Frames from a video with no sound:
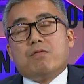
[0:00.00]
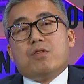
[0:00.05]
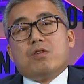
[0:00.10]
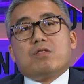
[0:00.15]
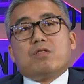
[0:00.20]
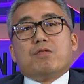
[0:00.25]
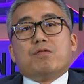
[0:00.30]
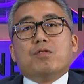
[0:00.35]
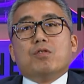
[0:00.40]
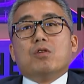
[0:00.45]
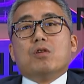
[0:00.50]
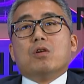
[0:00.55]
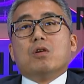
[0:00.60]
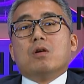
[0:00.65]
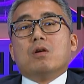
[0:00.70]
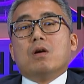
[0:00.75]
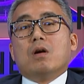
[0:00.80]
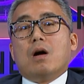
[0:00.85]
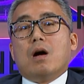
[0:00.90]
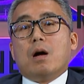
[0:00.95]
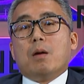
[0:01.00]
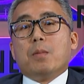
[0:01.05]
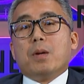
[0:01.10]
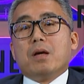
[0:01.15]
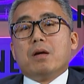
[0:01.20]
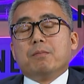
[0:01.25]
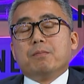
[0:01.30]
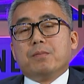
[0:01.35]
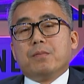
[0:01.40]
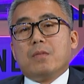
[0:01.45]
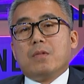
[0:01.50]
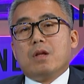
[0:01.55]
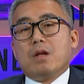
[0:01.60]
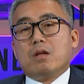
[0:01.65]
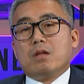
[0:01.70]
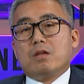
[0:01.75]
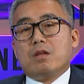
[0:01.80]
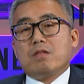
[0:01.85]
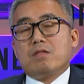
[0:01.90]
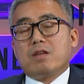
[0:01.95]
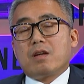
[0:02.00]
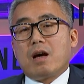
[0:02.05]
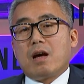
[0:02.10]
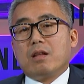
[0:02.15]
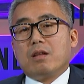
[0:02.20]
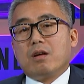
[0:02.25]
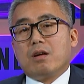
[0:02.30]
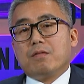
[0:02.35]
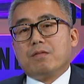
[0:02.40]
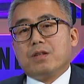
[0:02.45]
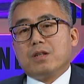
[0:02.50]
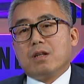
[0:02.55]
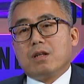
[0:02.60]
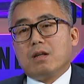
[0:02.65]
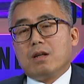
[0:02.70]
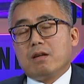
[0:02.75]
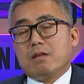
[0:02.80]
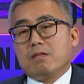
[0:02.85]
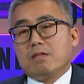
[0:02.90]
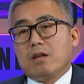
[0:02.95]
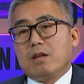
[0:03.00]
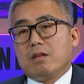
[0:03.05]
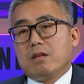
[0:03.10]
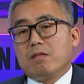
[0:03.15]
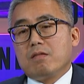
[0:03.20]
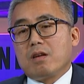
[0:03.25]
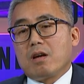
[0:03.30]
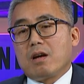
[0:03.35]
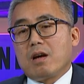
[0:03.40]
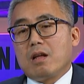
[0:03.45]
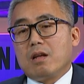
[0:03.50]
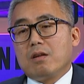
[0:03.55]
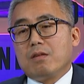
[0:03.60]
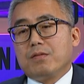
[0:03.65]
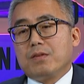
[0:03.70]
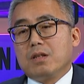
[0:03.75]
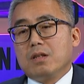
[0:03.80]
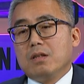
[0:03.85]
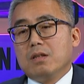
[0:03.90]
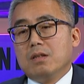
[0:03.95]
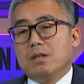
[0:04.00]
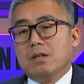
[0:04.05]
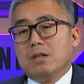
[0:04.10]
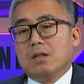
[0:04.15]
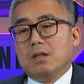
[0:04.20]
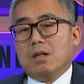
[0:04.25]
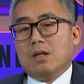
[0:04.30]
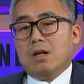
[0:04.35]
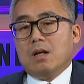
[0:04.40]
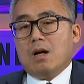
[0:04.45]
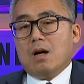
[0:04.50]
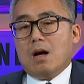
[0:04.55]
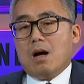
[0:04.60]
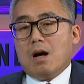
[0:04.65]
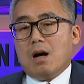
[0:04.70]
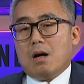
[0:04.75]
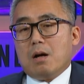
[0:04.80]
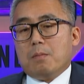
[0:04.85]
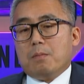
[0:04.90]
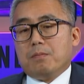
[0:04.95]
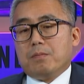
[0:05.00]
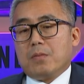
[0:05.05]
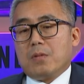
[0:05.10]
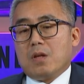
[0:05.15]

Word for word: first of all, I mean, this kind of the, let's say this kind of the, um,